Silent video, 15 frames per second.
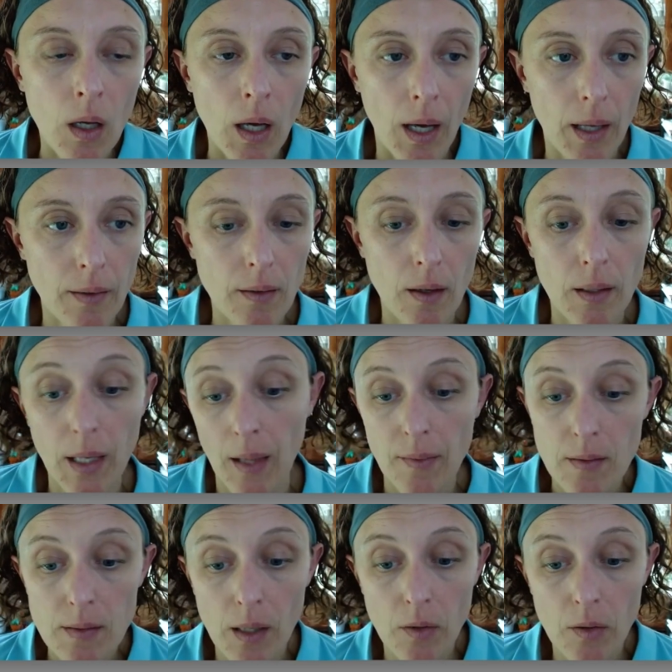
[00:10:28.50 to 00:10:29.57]
And again,
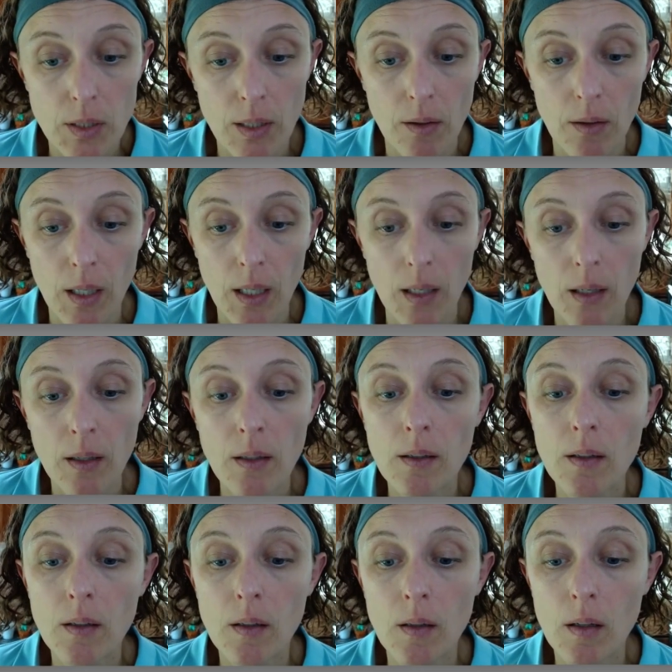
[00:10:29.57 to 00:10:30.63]
the secretary
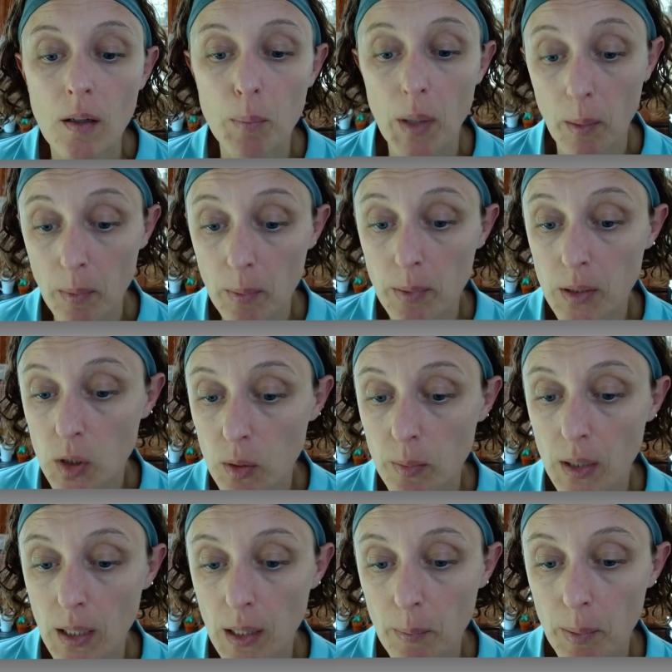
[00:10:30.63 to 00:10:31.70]
probably should
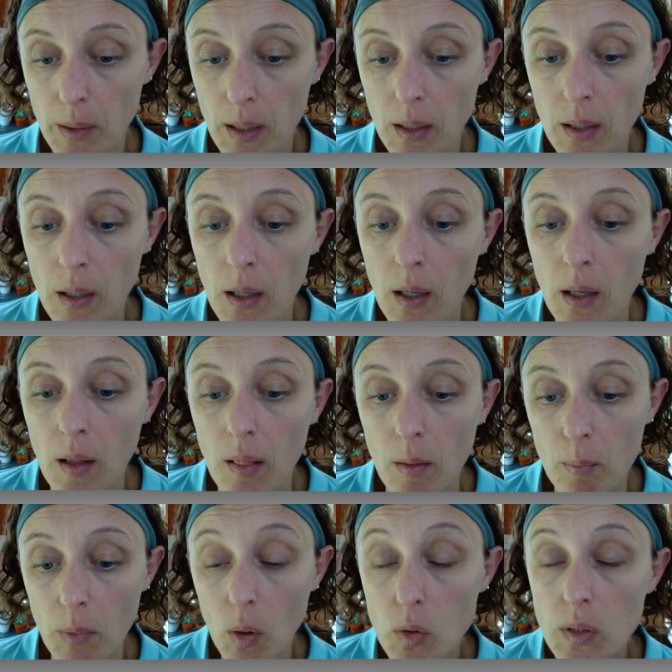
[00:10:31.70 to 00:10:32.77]
be keeping the
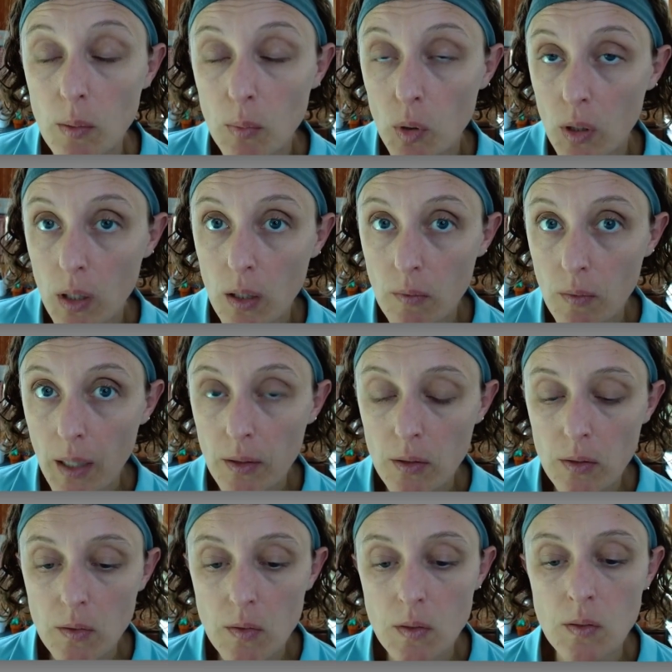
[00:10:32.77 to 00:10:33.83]
most important
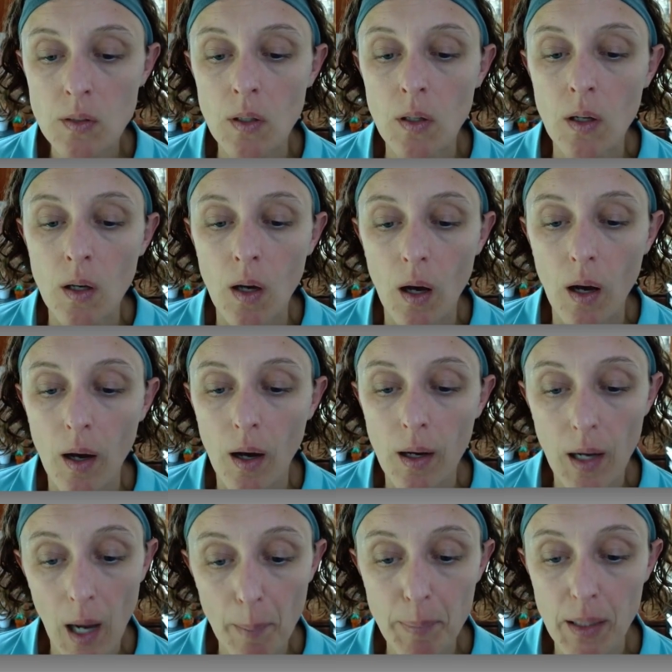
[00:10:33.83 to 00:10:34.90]
records, a
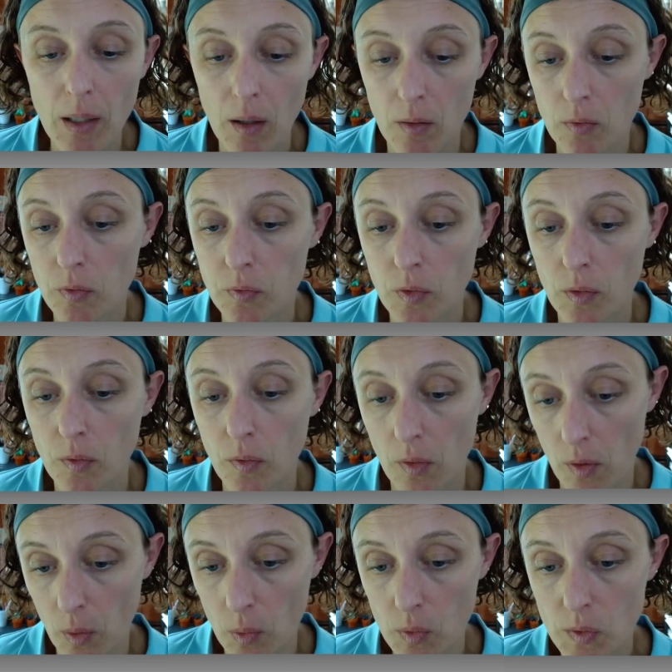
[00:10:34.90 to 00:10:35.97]
copy of
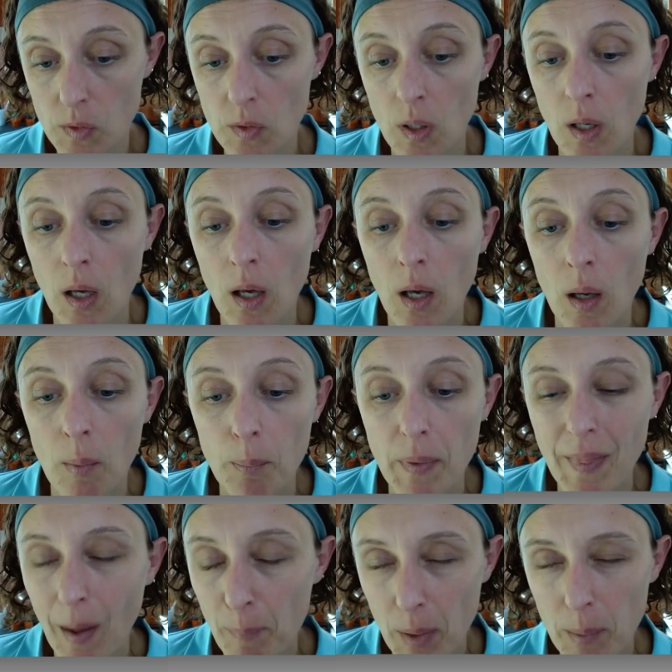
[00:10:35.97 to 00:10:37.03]
those.
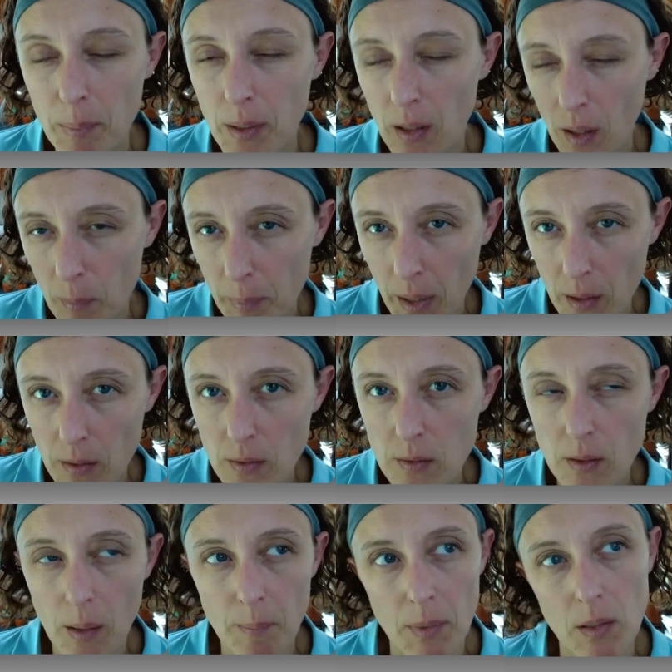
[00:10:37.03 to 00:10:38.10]
But that might be like balance
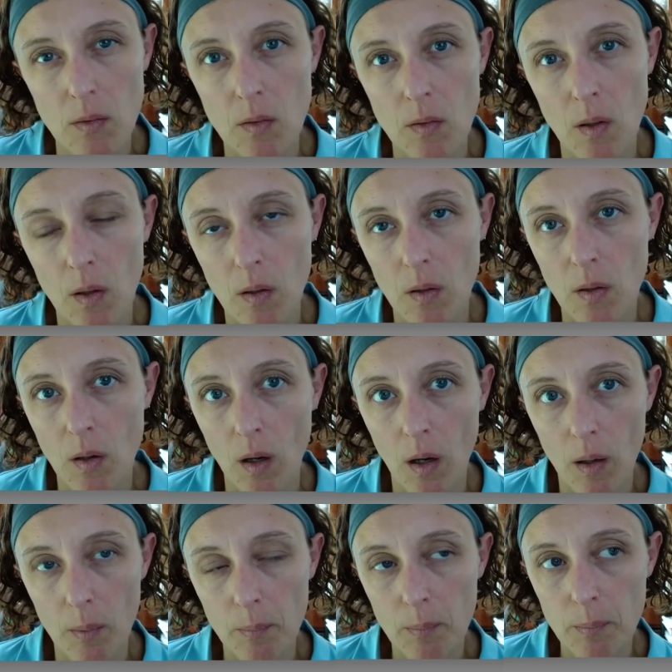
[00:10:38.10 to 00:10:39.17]
statements.
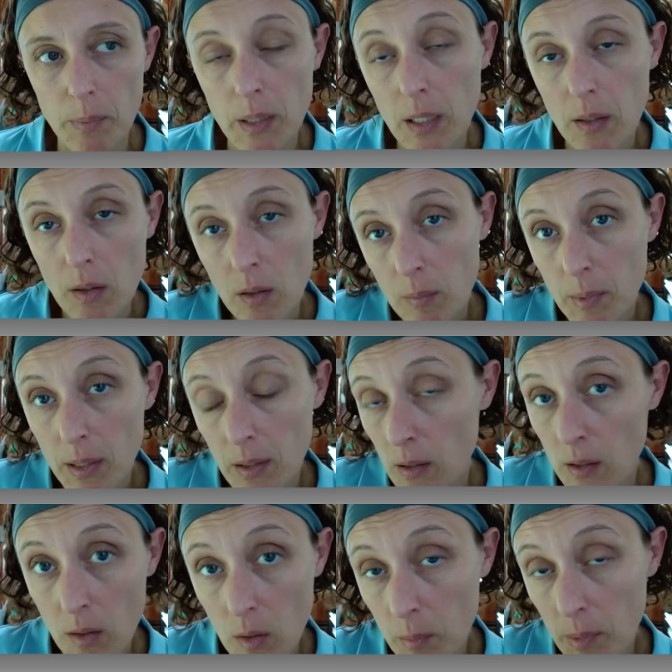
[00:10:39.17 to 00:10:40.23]
But it could
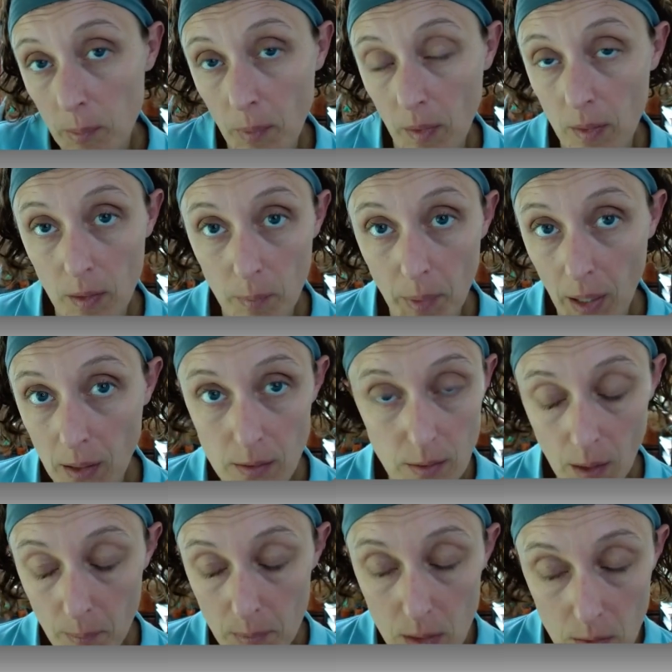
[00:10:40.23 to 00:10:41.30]
be monthly bank
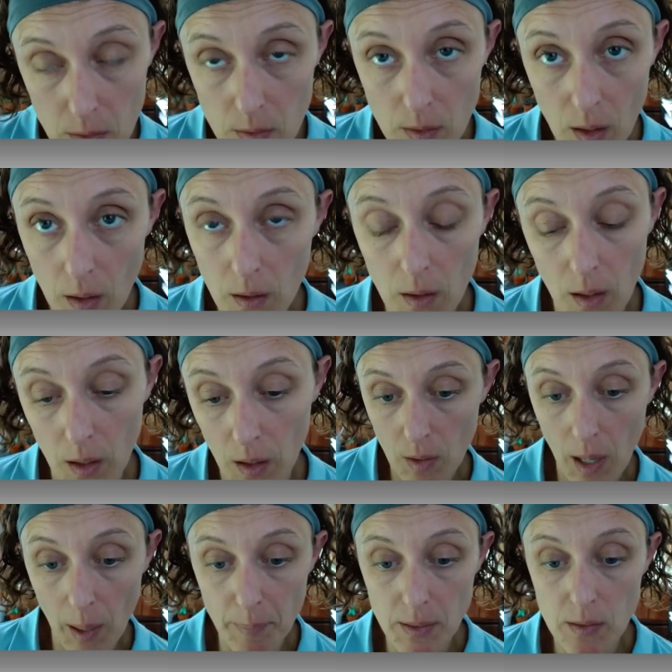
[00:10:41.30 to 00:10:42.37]
statements, and
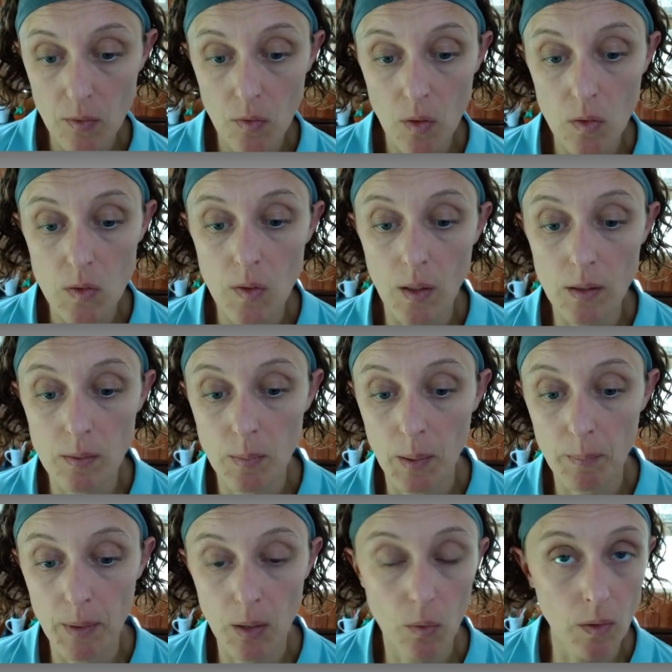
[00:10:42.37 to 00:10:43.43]
copies of those things
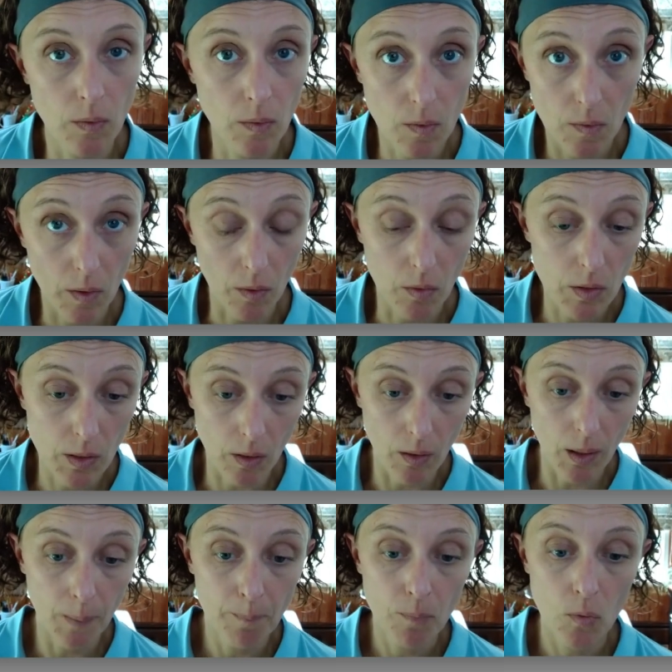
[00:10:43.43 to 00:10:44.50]
might be going to the
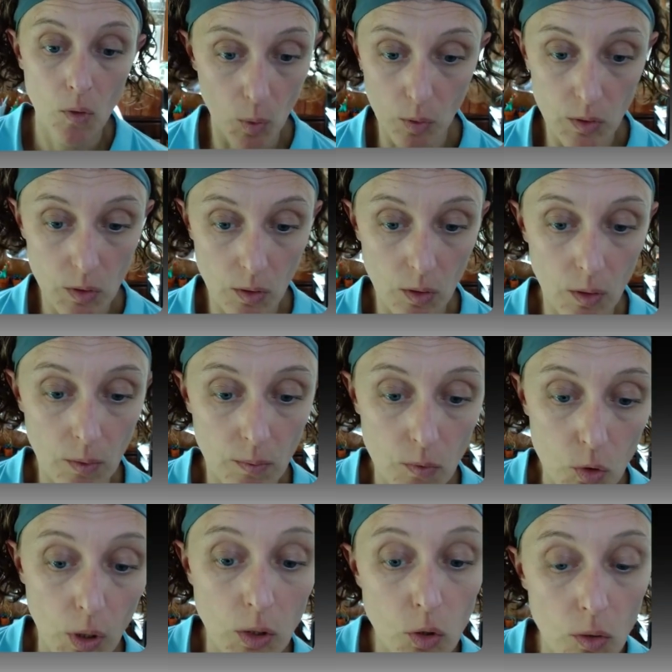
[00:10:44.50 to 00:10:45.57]
secretary or to the
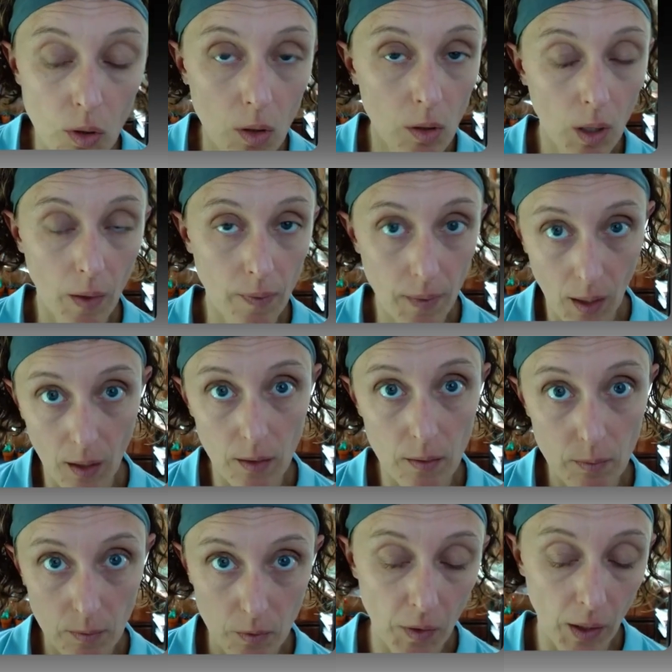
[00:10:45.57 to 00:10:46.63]
treasurer and
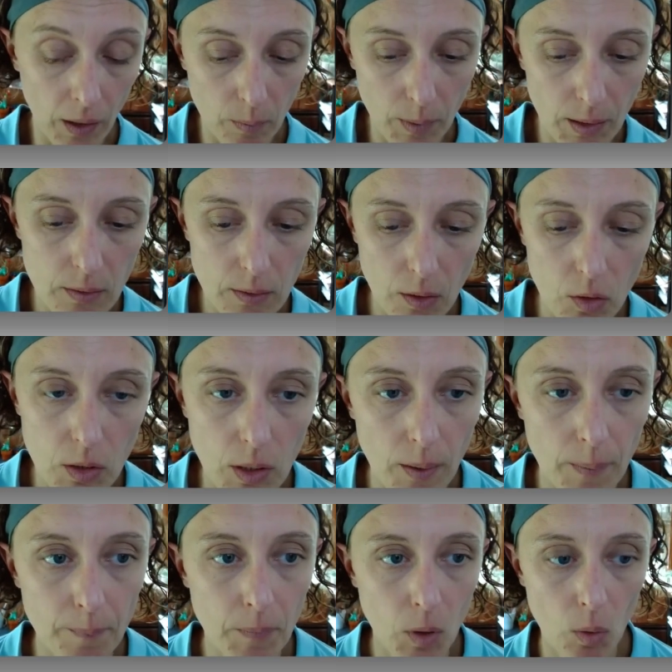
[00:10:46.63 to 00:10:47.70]
then filed by the
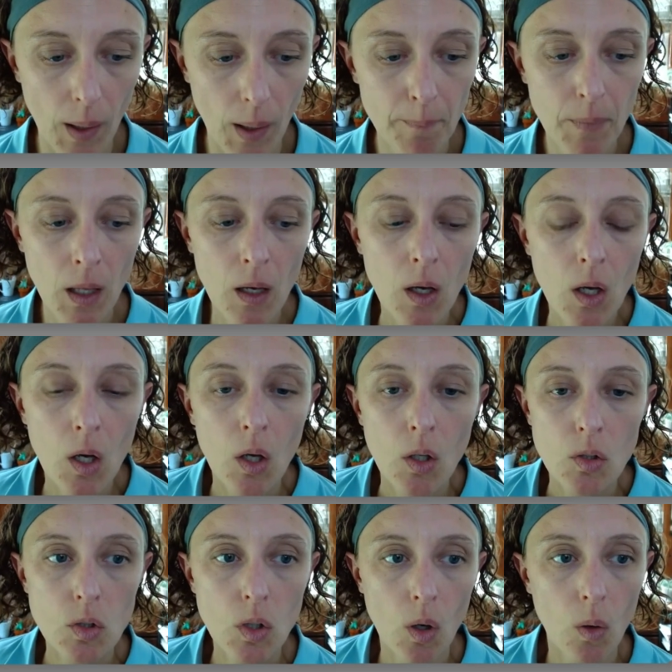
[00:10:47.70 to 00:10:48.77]
secretary. Okay.
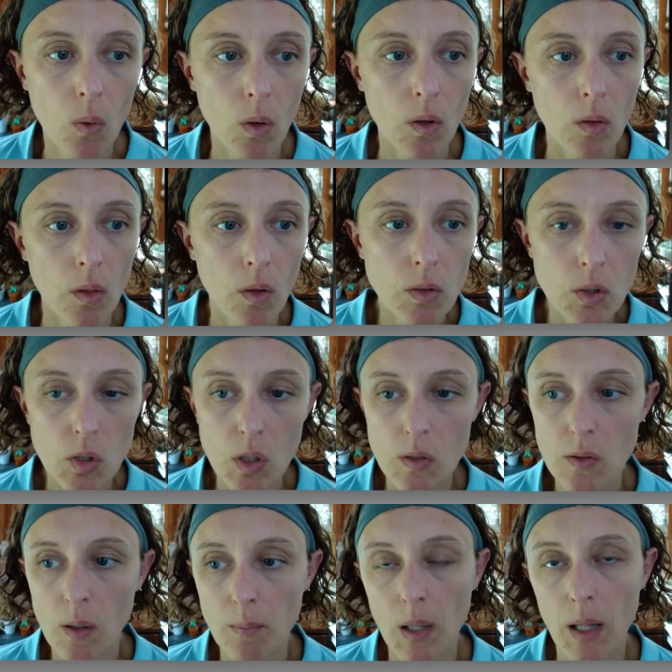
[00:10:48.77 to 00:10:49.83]
So those are
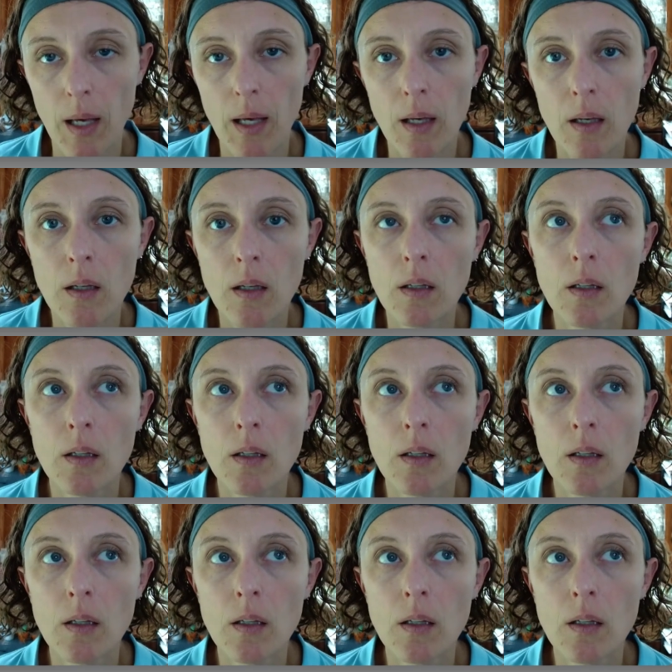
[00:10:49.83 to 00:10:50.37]
just some like